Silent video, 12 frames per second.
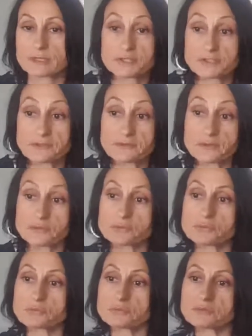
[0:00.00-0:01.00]

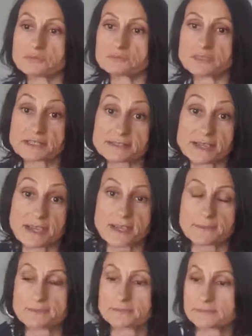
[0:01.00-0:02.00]
interview,
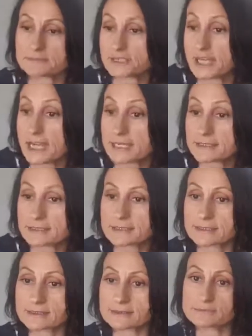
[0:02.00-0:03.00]
exam, date,